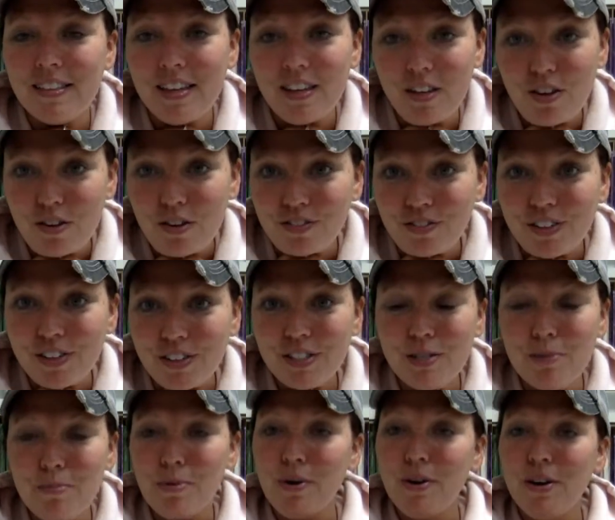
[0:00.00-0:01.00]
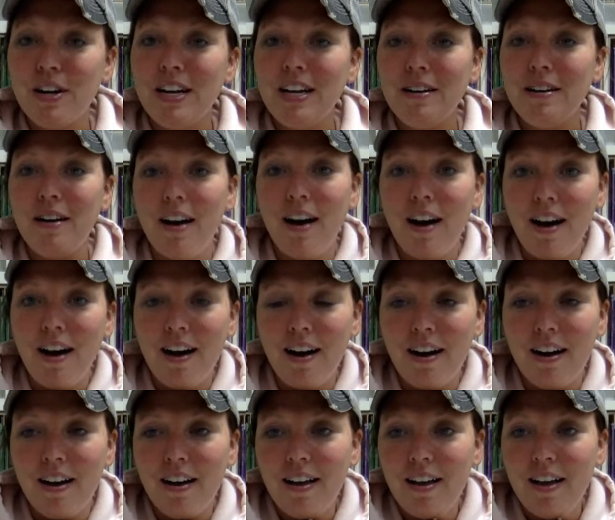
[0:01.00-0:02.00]
Thank you for supporting
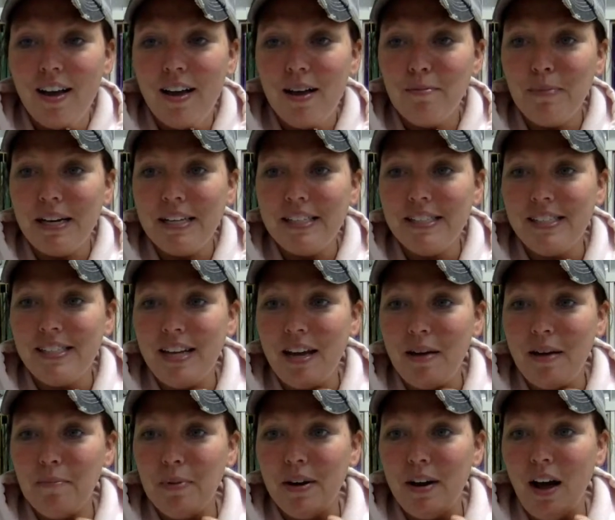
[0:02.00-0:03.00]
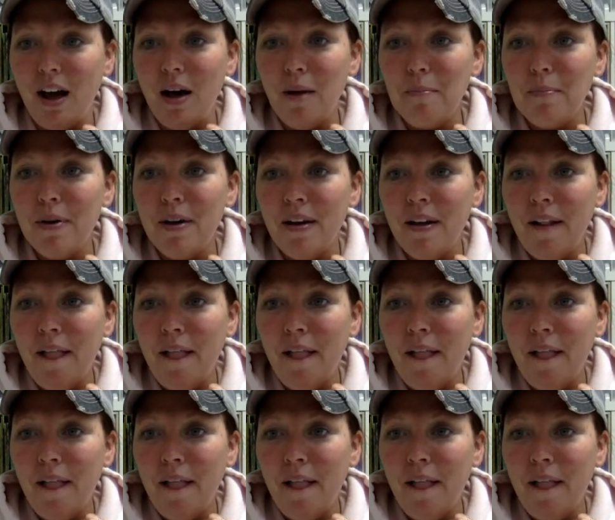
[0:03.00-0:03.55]
uh, my Stampin' Up.